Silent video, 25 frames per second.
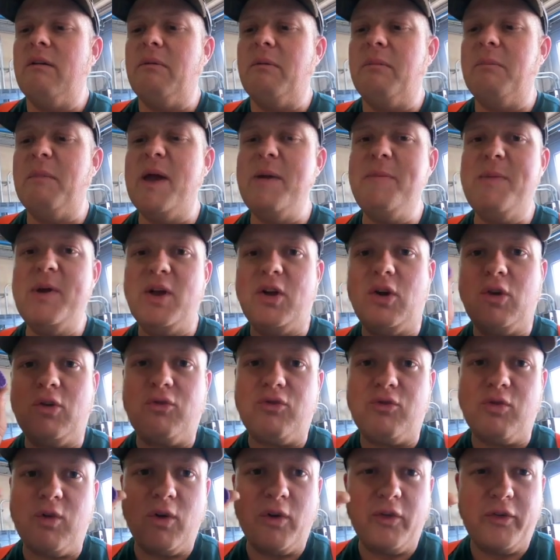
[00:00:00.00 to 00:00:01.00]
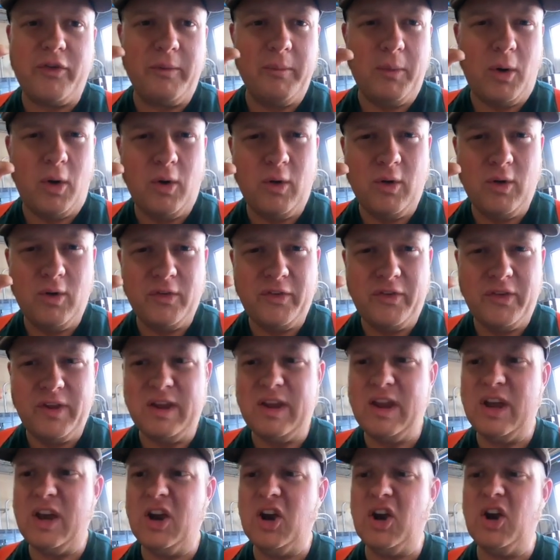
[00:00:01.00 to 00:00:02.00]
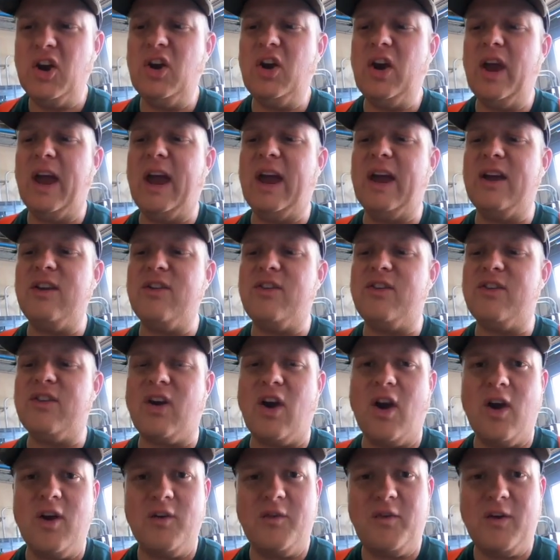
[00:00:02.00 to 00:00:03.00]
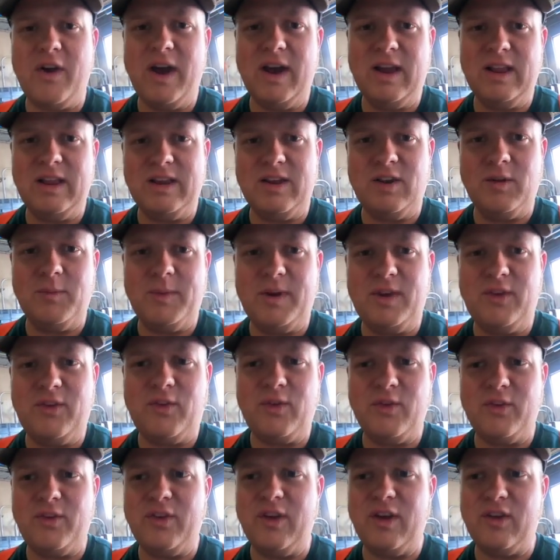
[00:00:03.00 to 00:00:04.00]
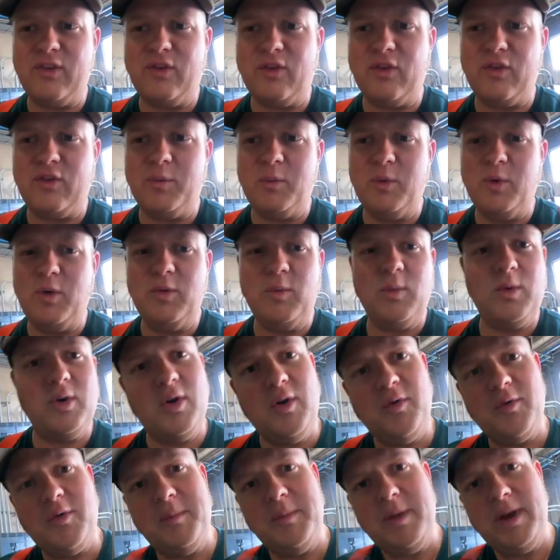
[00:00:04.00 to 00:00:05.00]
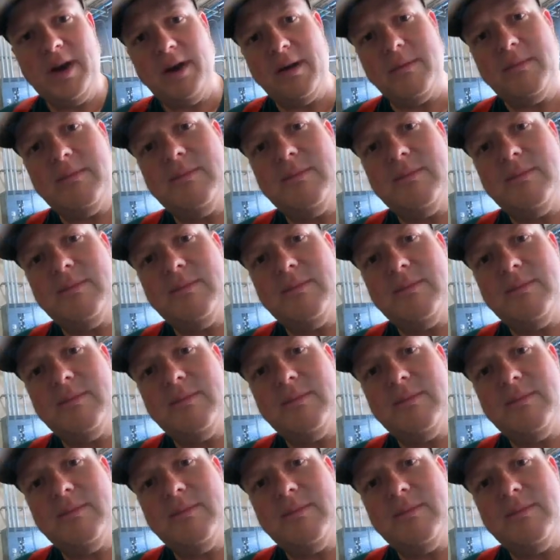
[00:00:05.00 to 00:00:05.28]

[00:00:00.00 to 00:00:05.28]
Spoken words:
maybe drill some holes in here and scarify it a little bit so it's not so smooth, and we'll go from there.